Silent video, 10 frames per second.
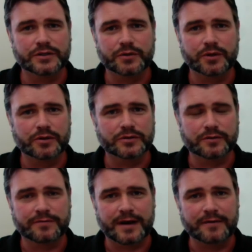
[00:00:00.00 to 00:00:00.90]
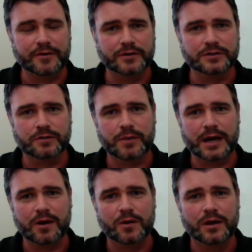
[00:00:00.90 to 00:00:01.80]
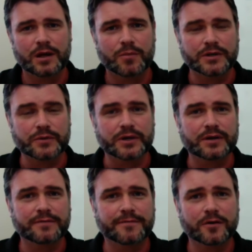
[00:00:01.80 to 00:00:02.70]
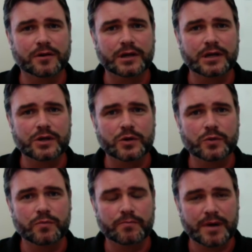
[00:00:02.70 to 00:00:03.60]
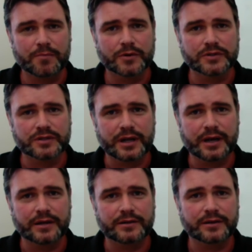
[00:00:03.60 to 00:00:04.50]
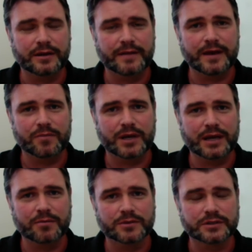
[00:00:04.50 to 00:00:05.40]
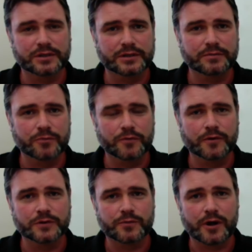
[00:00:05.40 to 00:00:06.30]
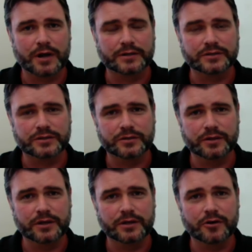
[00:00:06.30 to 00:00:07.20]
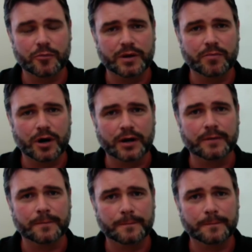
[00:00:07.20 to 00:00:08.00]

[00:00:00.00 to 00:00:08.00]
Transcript: two years, or five years from now but doing it in a full EU member state and then being able to move those products to the European market.